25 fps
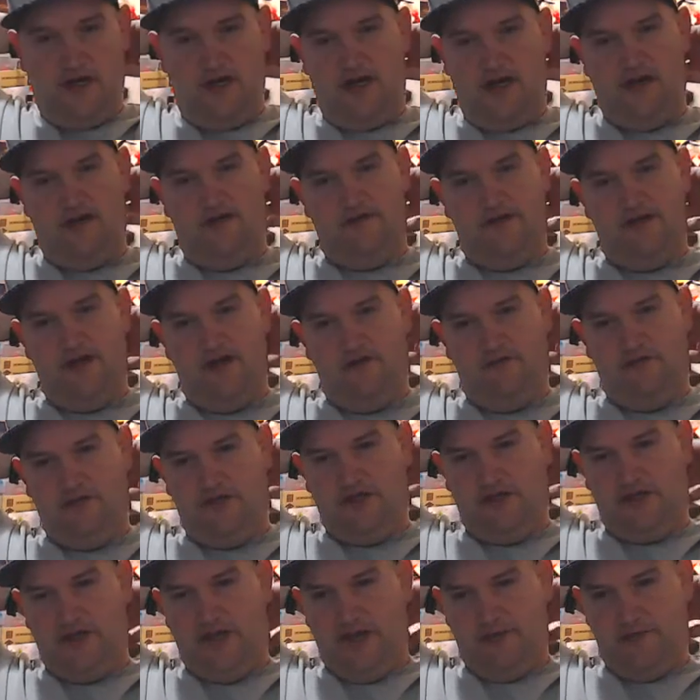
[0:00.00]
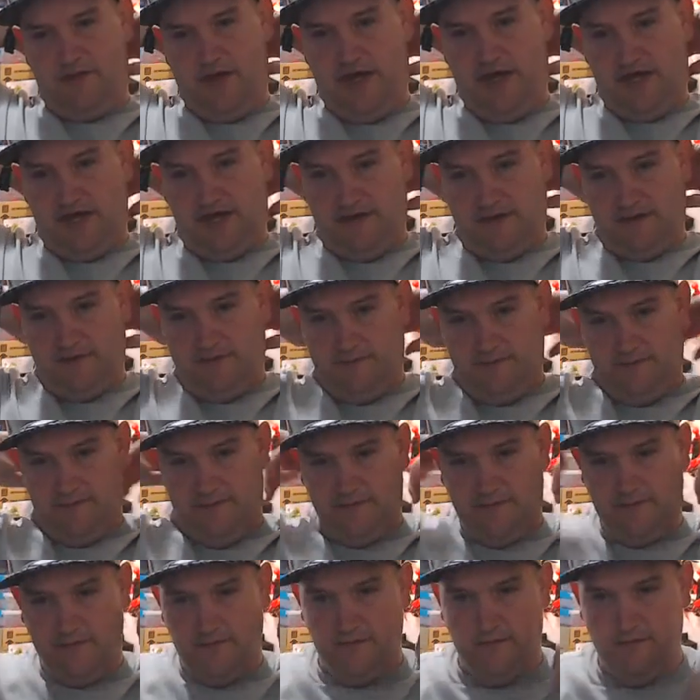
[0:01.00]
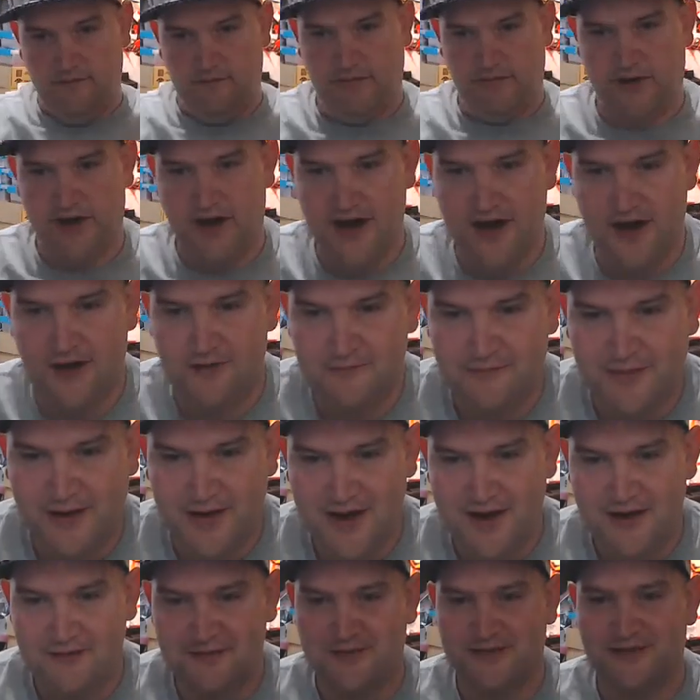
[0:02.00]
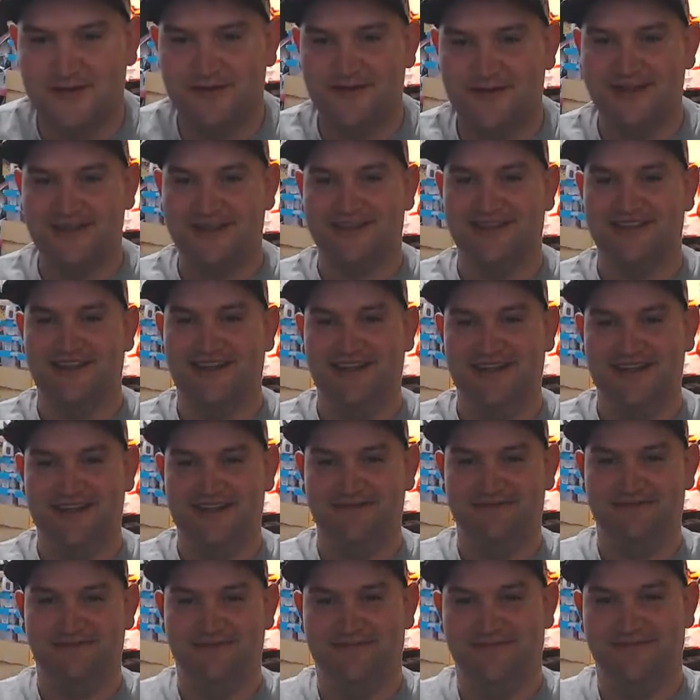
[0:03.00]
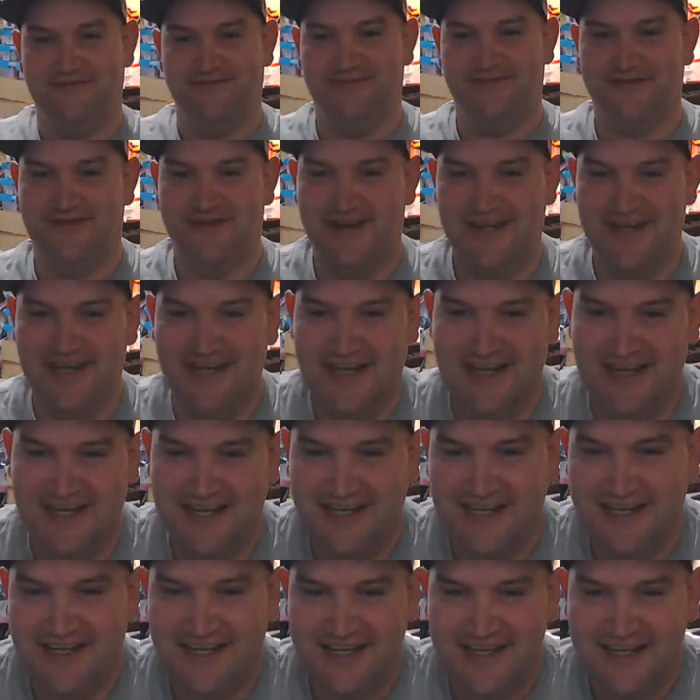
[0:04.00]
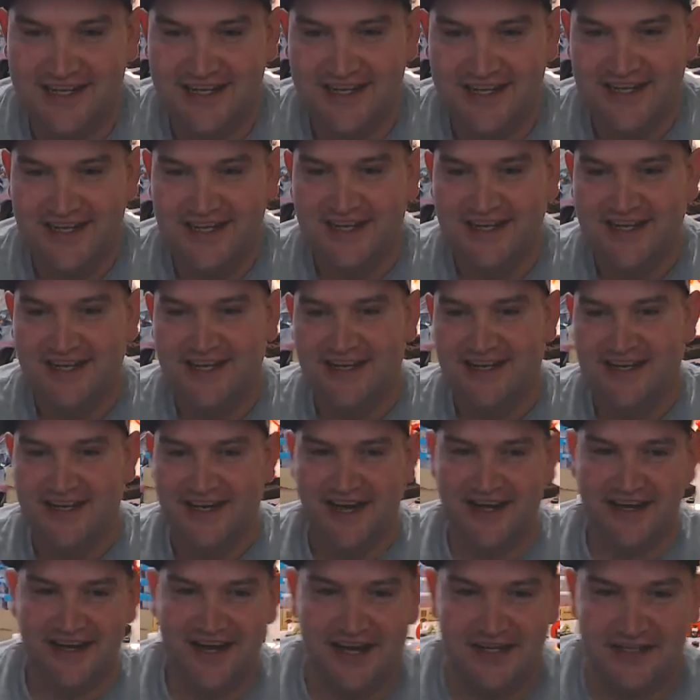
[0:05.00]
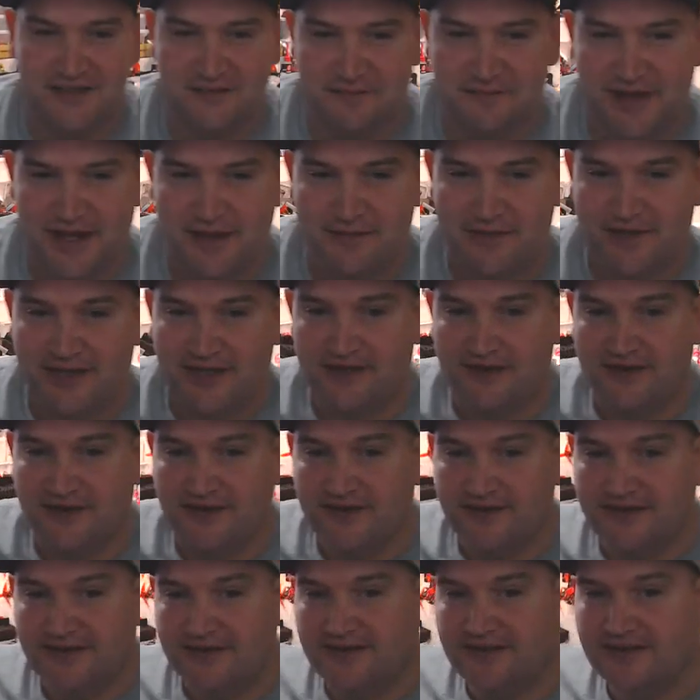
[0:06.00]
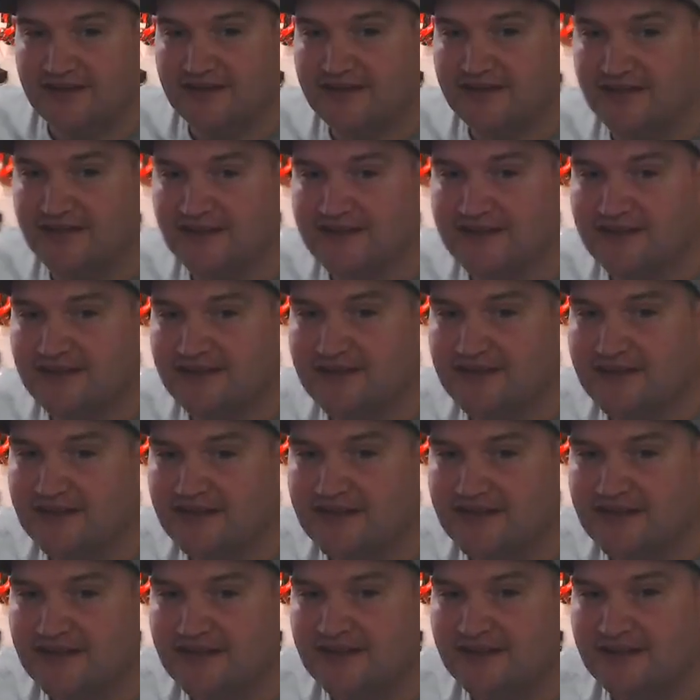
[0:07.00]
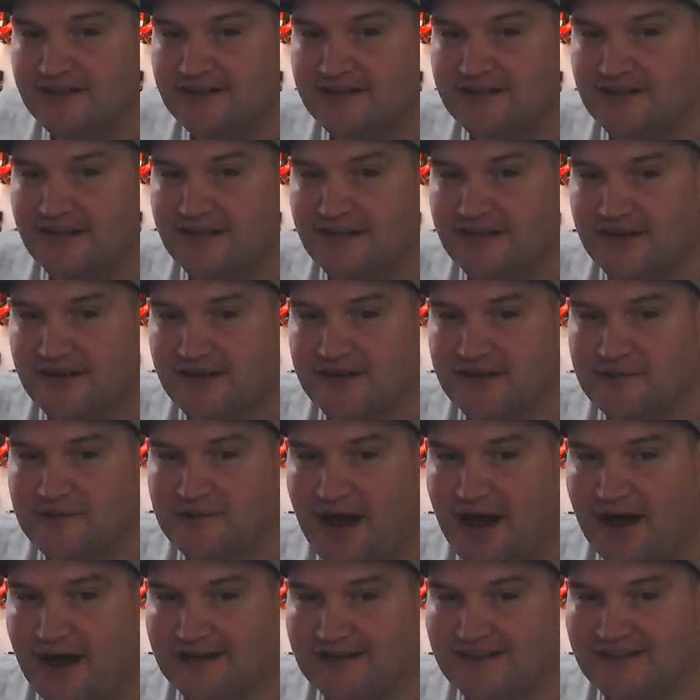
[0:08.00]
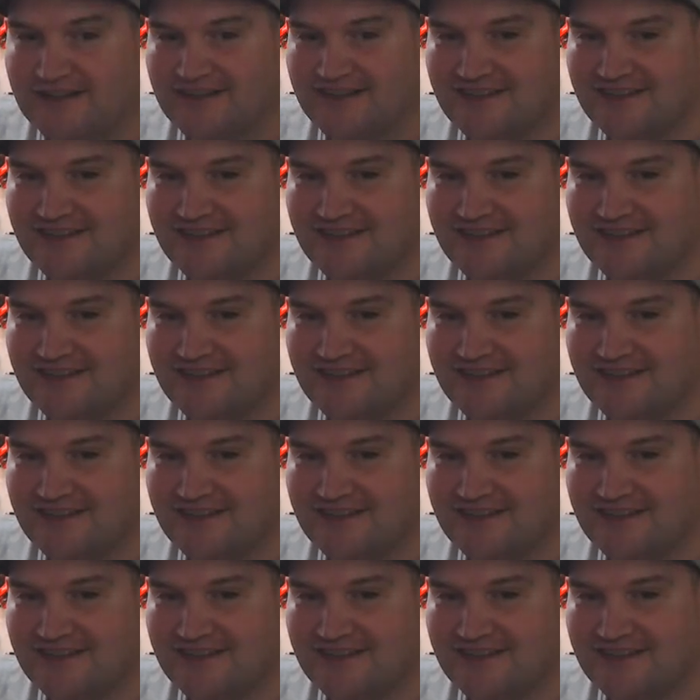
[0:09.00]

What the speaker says: I don't know. What you think, Mike? Brown Bomber, what's up? Fred, I got your baby here, sitting there in the box.